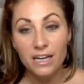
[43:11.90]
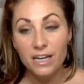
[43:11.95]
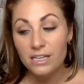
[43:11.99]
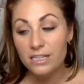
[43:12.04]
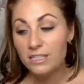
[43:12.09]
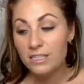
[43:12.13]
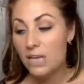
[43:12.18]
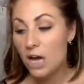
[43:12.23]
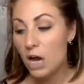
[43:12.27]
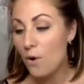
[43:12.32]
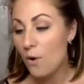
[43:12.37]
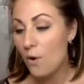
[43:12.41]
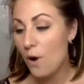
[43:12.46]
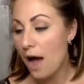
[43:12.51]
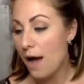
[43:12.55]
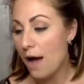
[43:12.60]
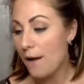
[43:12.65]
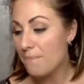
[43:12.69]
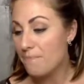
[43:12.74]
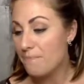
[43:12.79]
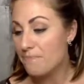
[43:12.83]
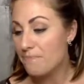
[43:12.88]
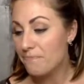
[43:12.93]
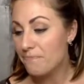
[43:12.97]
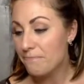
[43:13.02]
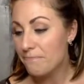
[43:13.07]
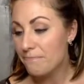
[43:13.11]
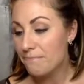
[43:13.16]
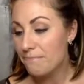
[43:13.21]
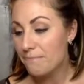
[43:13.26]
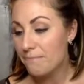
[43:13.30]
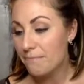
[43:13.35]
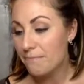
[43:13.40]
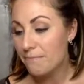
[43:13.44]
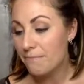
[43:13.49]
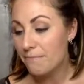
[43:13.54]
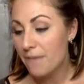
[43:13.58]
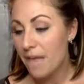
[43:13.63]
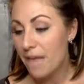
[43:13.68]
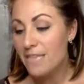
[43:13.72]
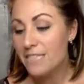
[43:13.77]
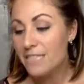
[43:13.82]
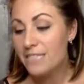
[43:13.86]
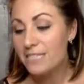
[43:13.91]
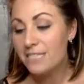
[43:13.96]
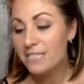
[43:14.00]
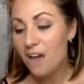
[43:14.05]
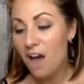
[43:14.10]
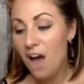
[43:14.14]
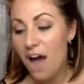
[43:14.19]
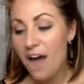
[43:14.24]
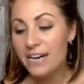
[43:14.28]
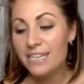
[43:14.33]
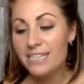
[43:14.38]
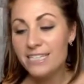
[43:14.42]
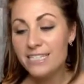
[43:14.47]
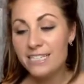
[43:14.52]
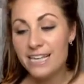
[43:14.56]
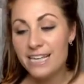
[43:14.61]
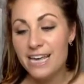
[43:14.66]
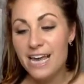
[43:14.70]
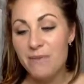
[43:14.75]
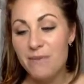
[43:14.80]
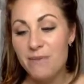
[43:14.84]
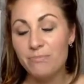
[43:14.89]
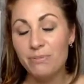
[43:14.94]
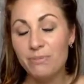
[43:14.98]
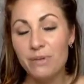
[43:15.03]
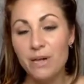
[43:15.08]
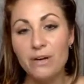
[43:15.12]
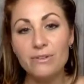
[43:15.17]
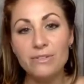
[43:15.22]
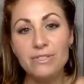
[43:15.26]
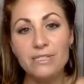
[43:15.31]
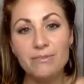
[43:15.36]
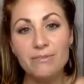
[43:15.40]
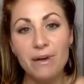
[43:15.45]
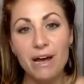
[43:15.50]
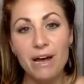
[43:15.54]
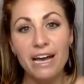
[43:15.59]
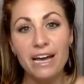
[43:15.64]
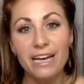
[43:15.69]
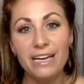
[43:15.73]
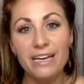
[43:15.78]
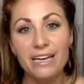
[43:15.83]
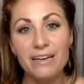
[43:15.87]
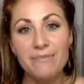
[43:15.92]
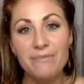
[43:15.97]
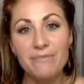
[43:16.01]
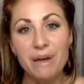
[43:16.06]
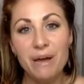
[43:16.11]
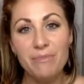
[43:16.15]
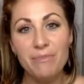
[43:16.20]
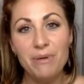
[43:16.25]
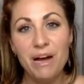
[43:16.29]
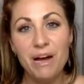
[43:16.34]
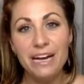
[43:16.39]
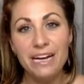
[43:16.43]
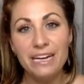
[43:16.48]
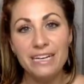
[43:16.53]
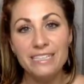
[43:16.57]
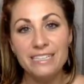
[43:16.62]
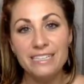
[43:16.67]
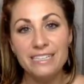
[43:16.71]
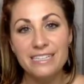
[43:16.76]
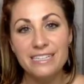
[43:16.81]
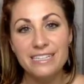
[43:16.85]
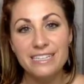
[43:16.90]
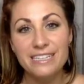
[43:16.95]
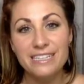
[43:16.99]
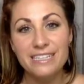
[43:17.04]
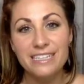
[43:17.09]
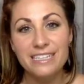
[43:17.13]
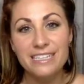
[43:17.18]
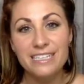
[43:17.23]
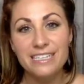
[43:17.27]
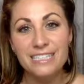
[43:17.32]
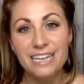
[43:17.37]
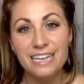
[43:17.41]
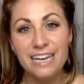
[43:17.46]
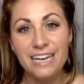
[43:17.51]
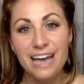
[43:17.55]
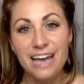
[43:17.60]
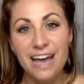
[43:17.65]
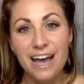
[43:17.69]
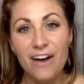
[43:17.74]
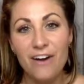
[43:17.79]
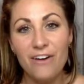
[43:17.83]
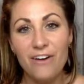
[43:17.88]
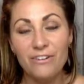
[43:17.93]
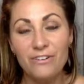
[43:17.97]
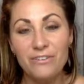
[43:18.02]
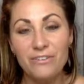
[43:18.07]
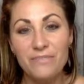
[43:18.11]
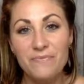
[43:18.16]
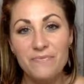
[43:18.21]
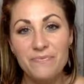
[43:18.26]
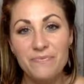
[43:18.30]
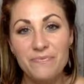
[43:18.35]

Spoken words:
So it's honestly, it blows my mind to just see how